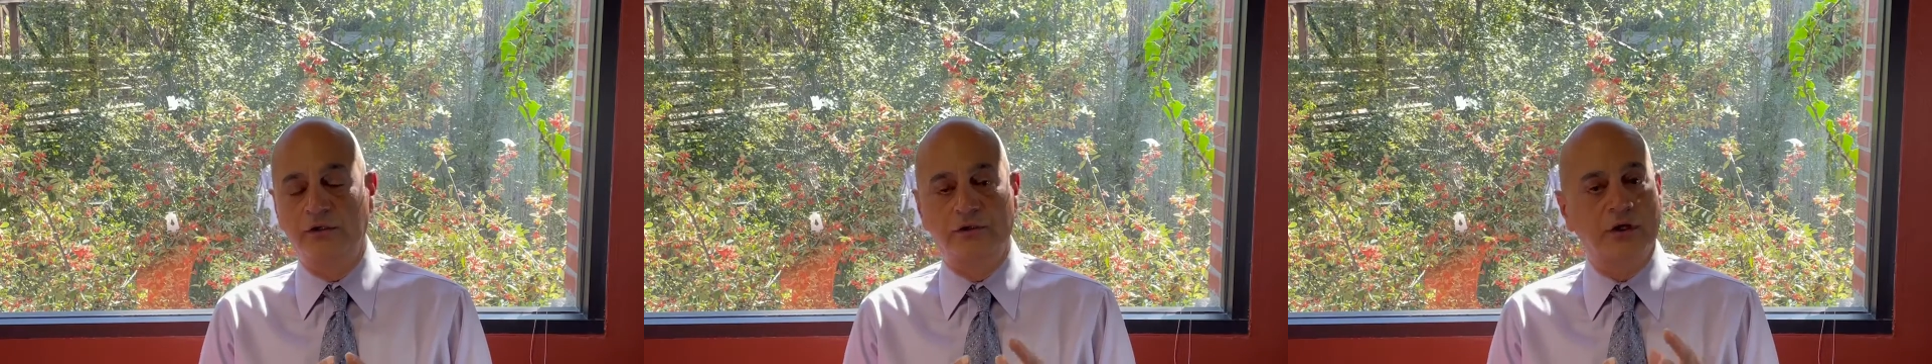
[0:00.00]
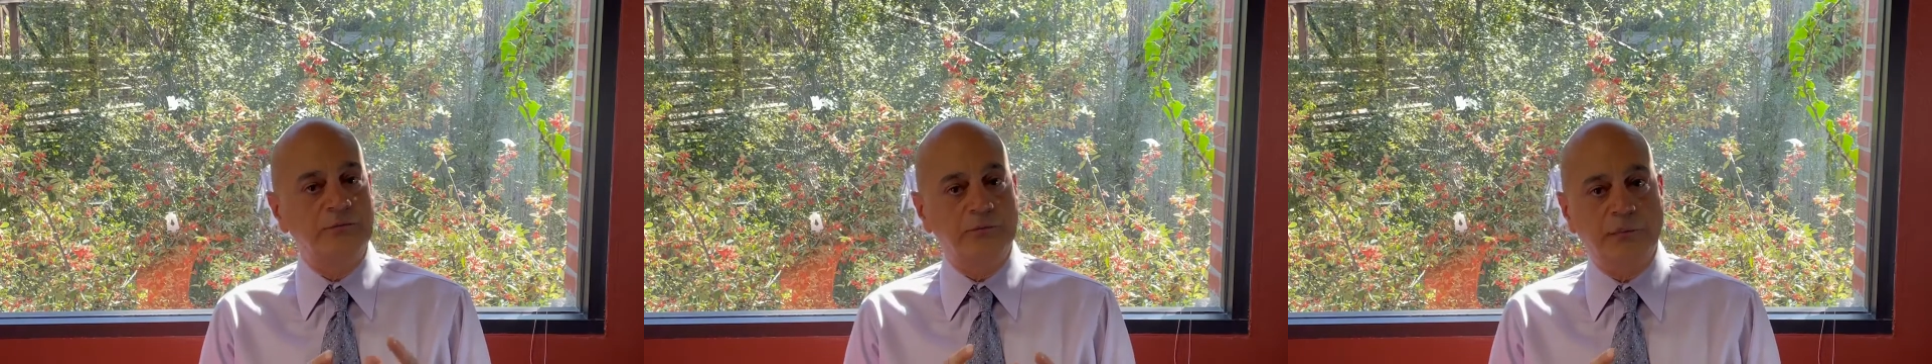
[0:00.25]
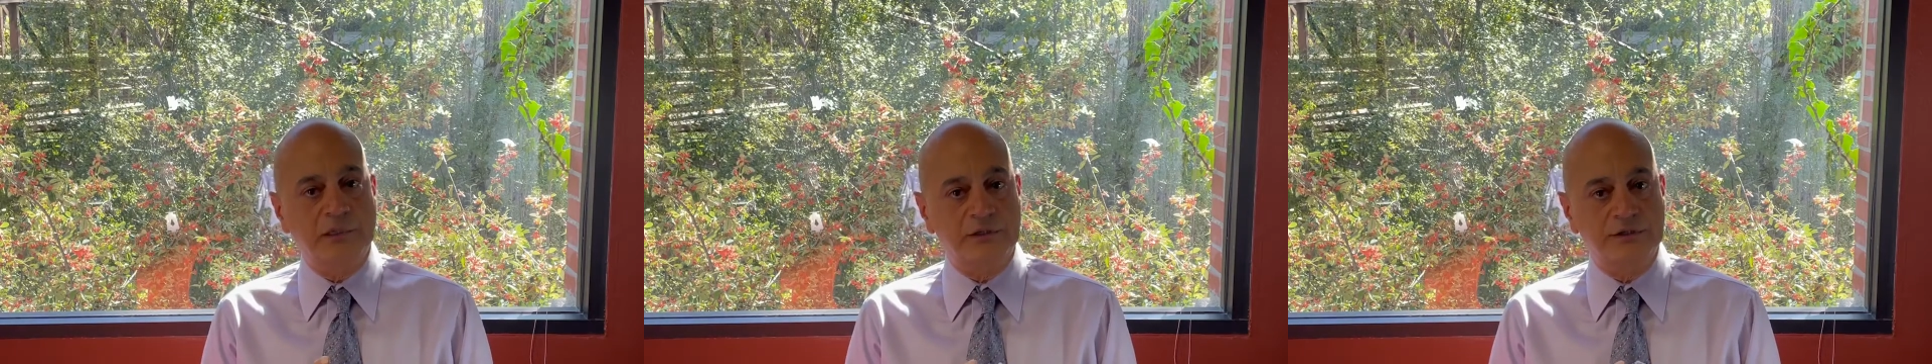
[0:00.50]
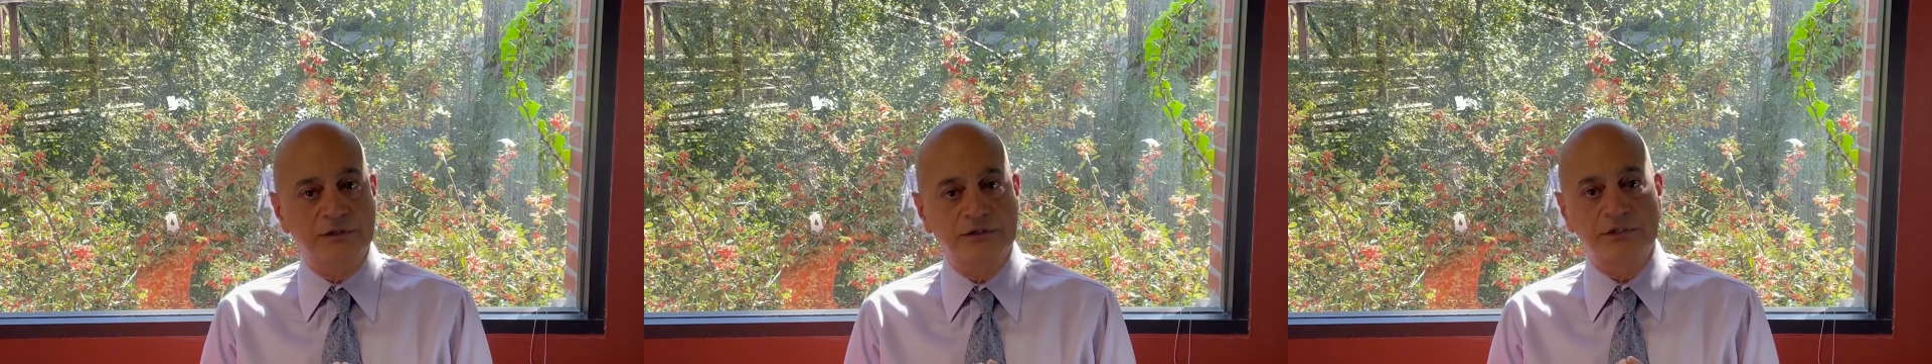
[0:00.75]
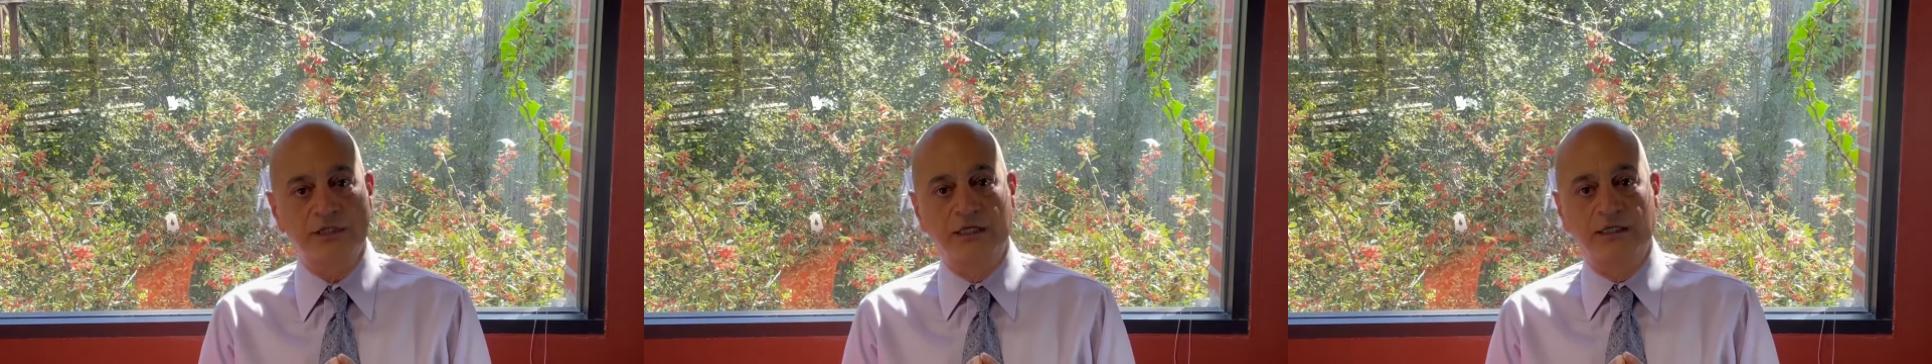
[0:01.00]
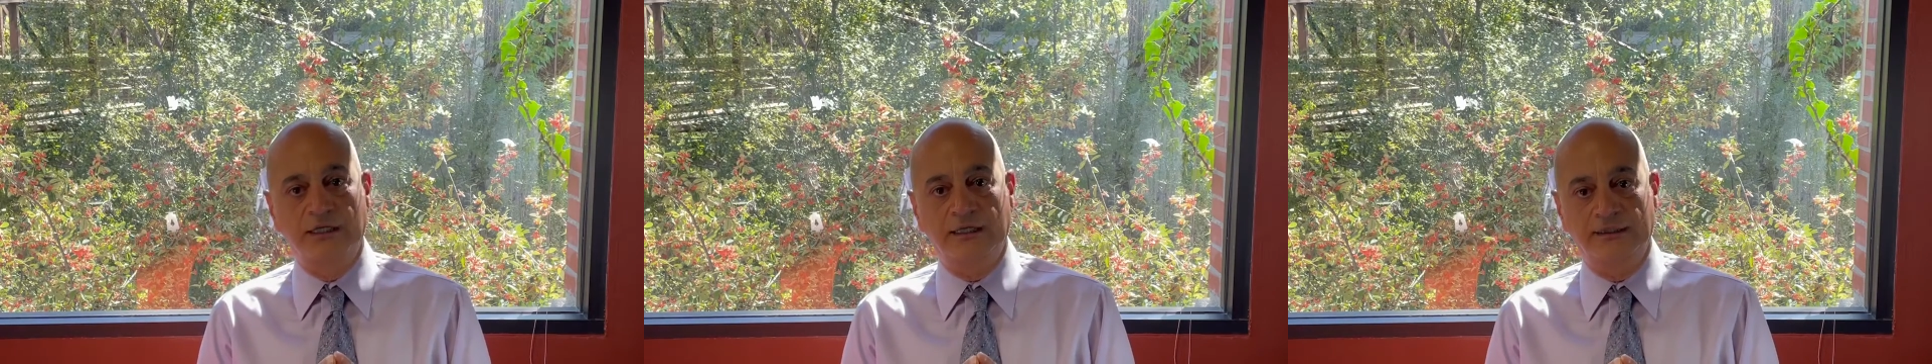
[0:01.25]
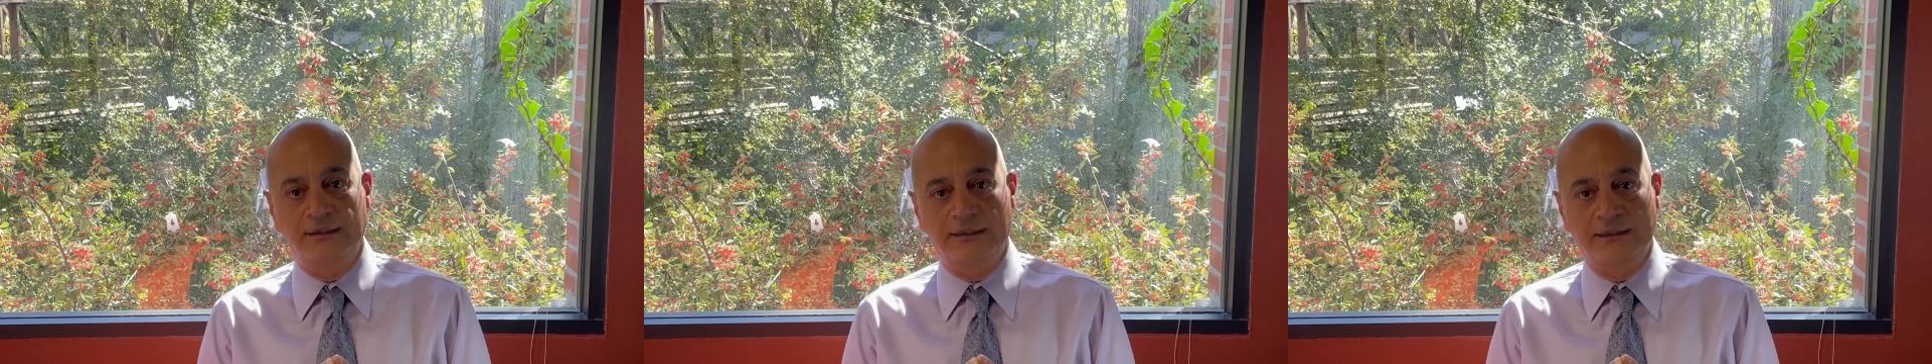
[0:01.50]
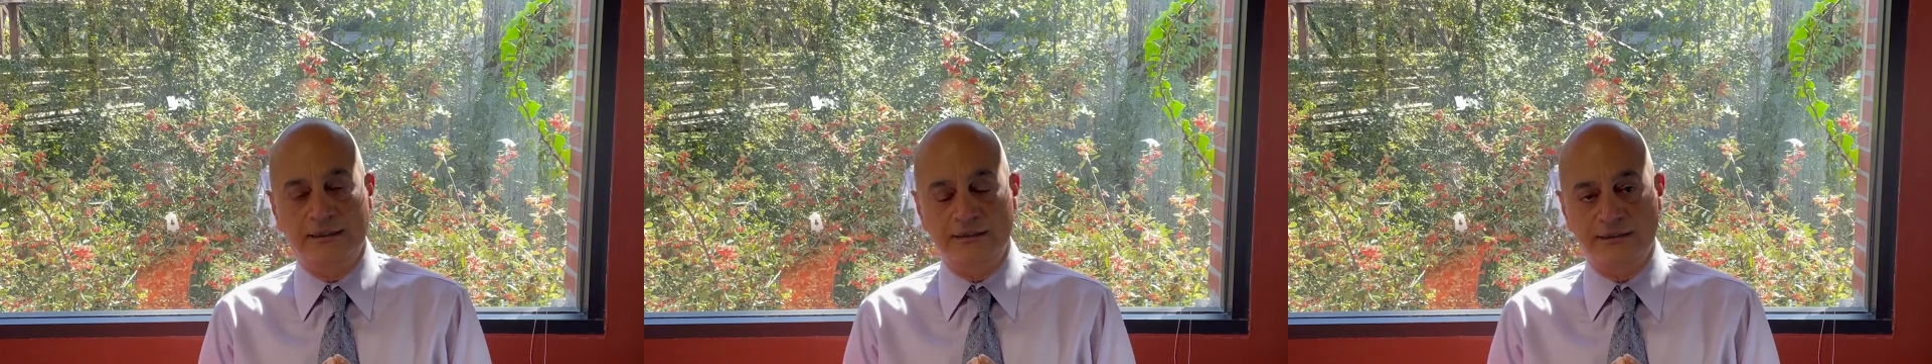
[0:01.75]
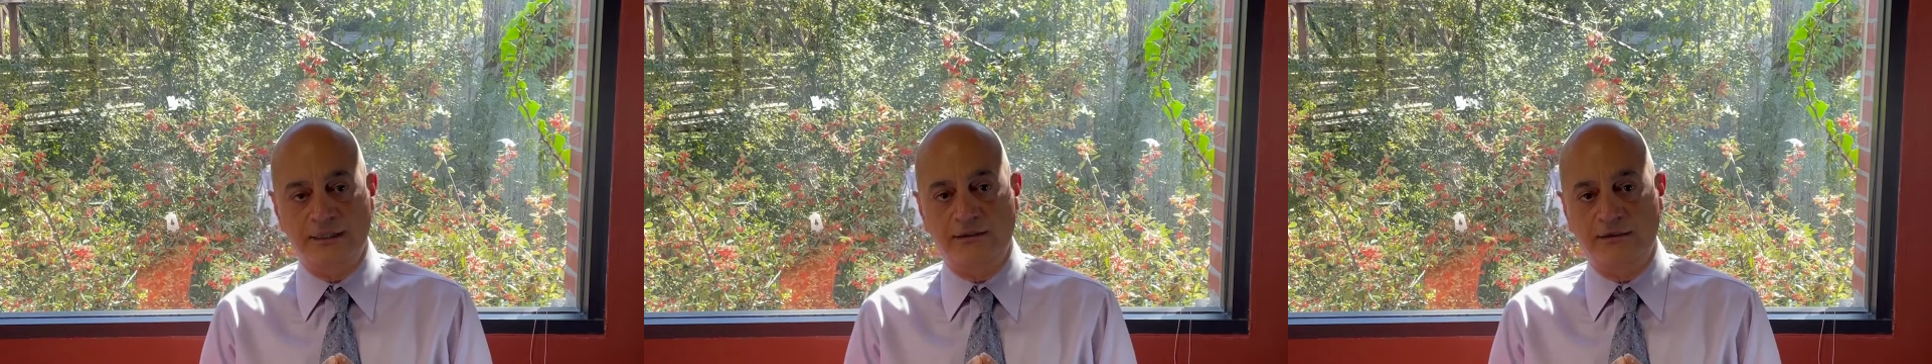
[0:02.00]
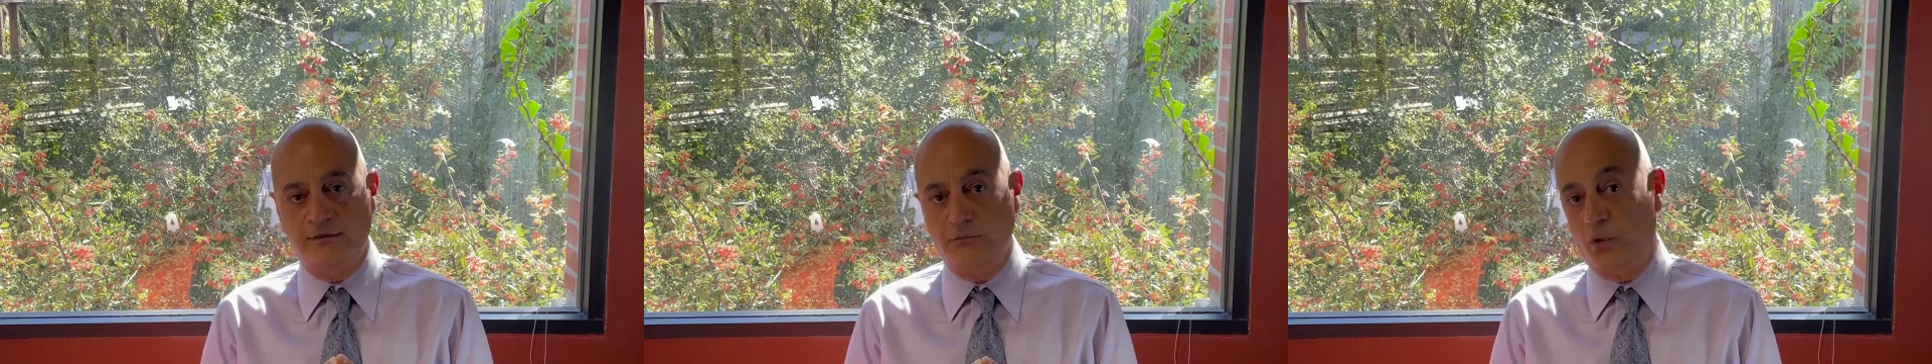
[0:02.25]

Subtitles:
nut butters and things that are